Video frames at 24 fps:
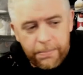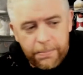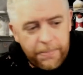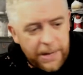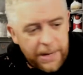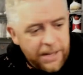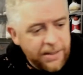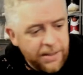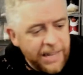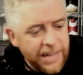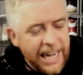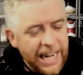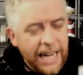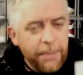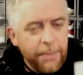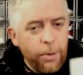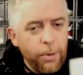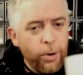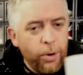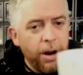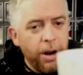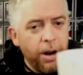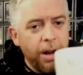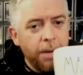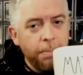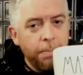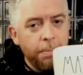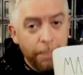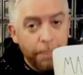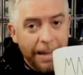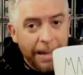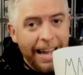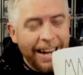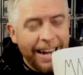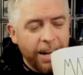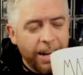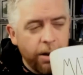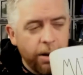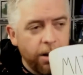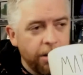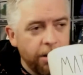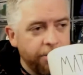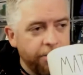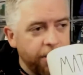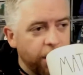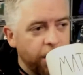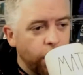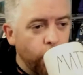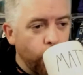but leaning more on black coffee.